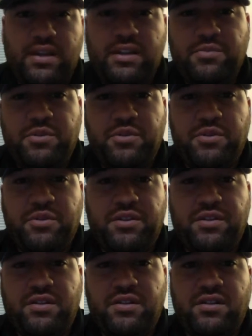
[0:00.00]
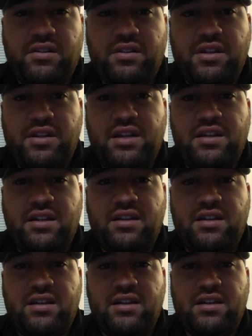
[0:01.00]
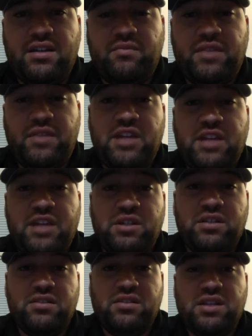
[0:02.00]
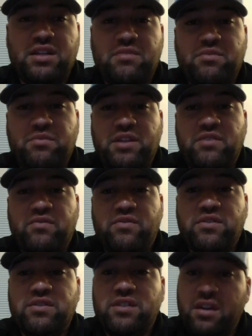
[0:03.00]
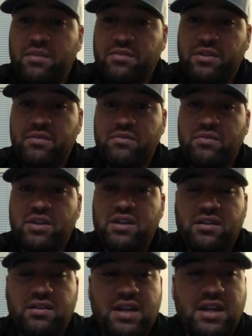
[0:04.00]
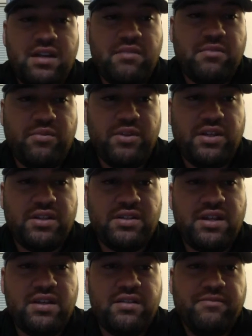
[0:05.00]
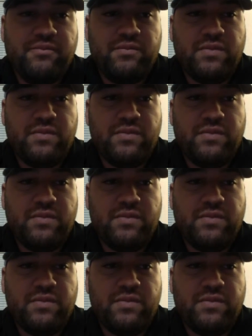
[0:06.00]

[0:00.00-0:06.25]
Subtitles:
I spoke with her in last week to set up a meeting for this upcoming week, and I'm pretty excited.